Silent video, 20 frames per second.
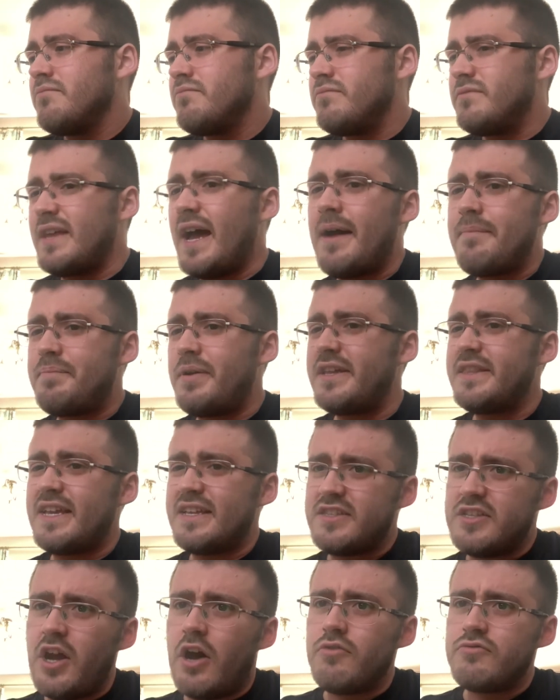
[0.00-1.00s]
That bit
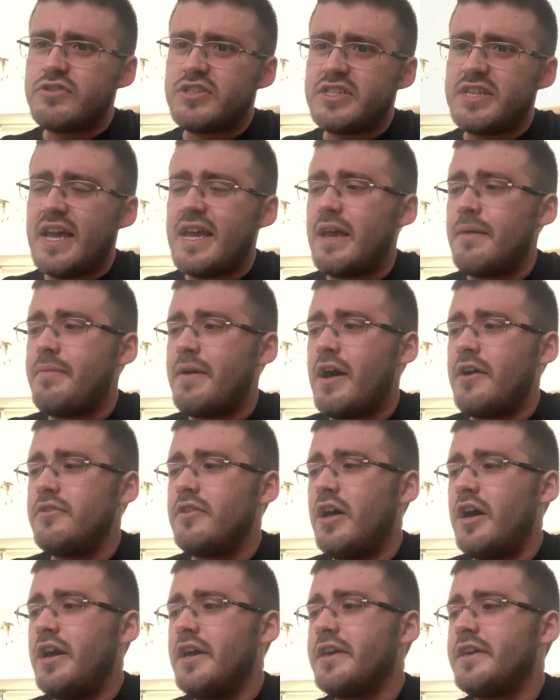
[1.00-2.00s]
they don't say about,
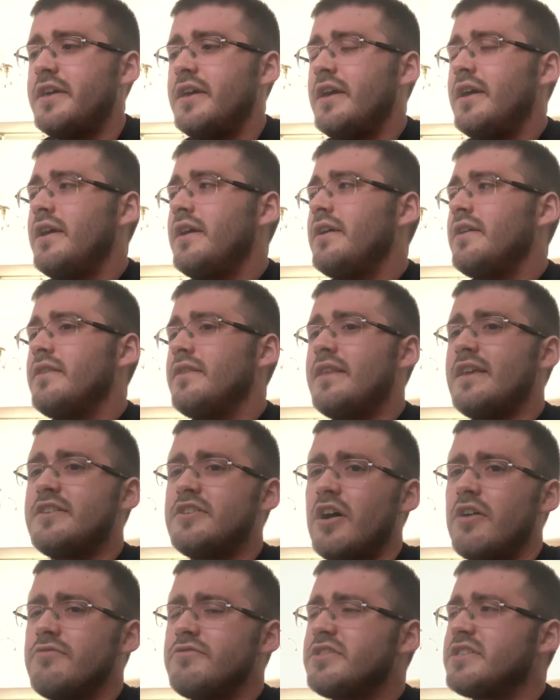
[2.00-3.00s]
like, are they
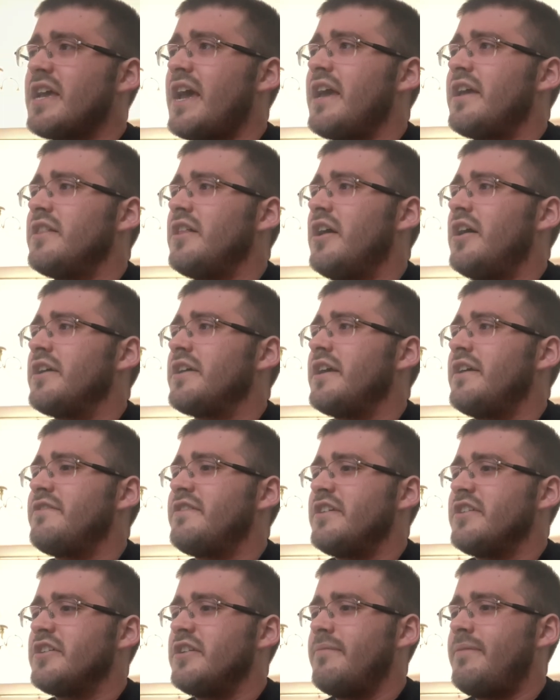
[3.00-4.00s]
going
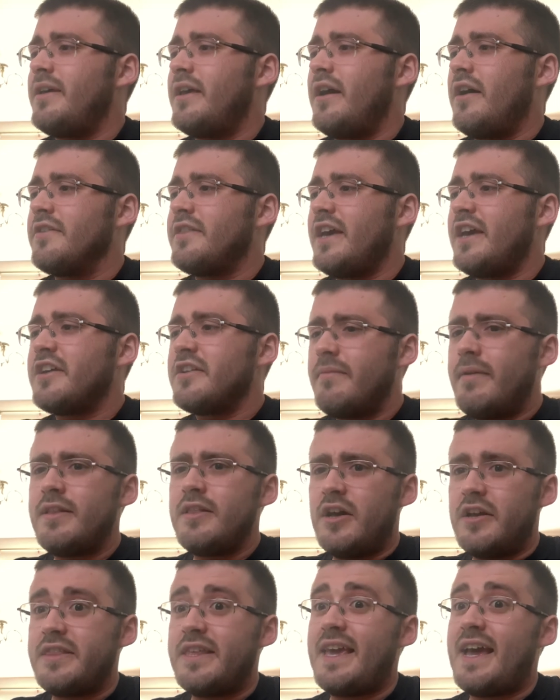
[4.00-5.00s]
to be
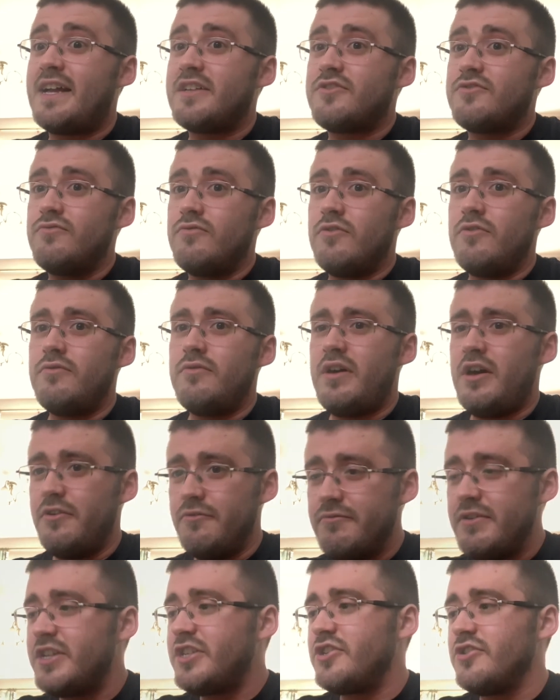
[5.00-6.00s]
like the actual
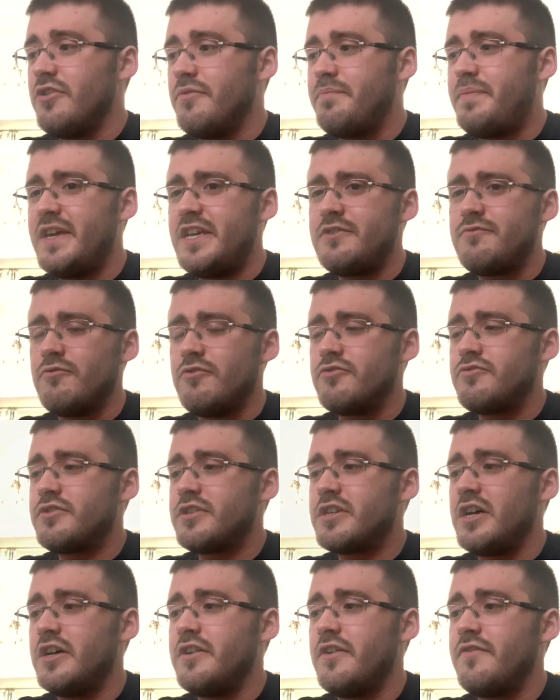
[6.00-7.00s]
original Beast Wars
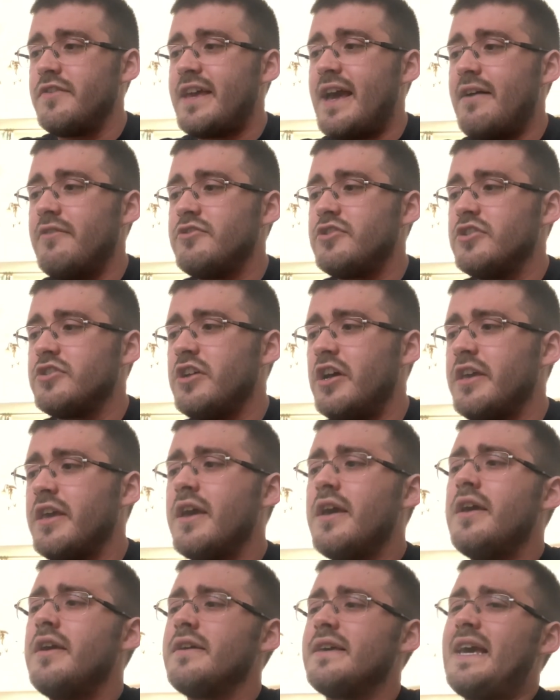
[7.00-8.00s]
kind of characters? Like,
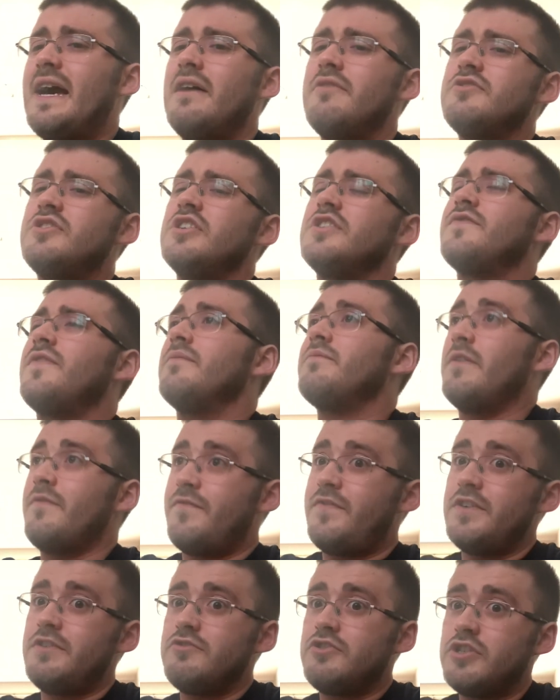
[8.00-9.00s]
characters from the
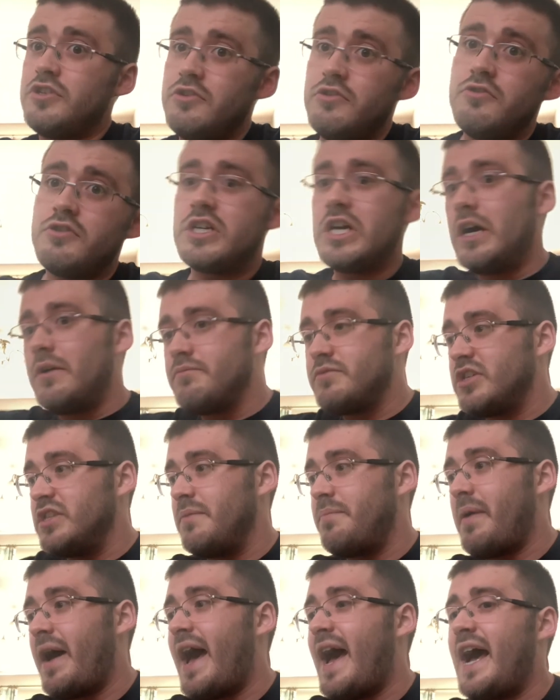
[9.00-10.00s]
future who come to the
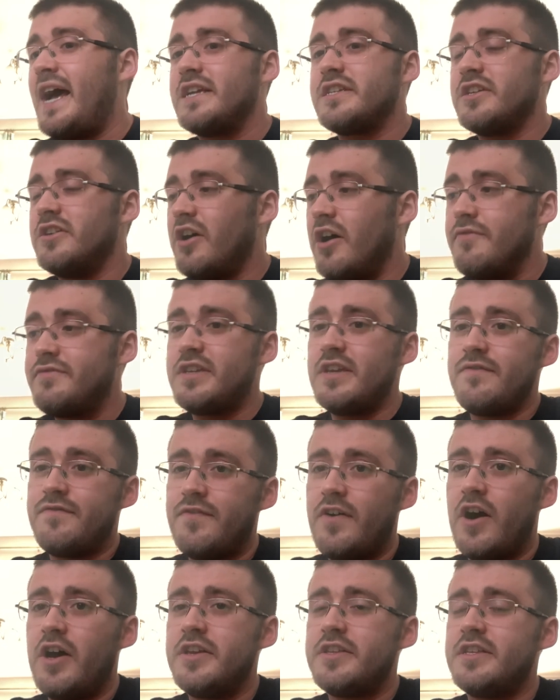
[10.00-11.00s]
past and obviously
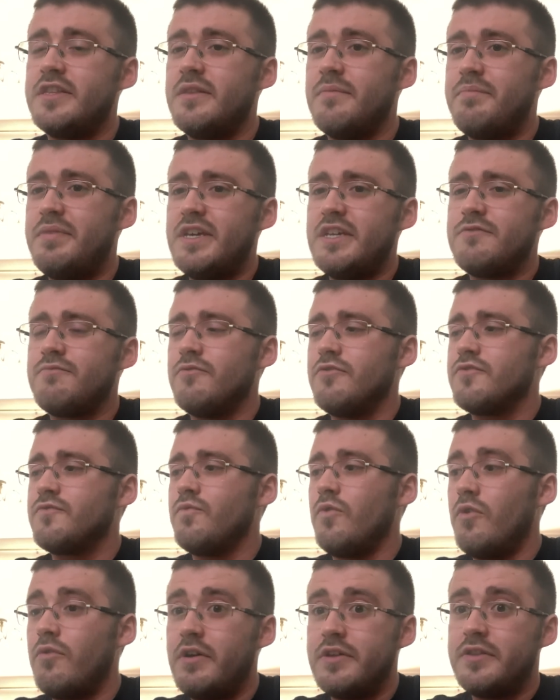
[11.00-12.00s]
fight in the Beast Wars
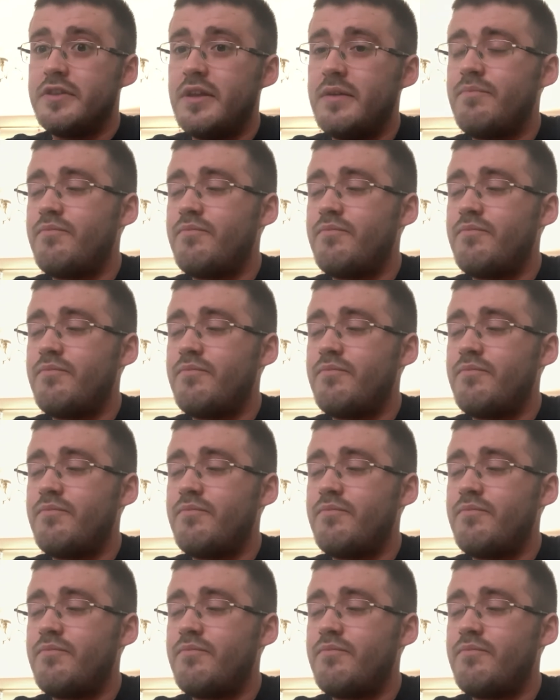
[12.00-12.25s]
War and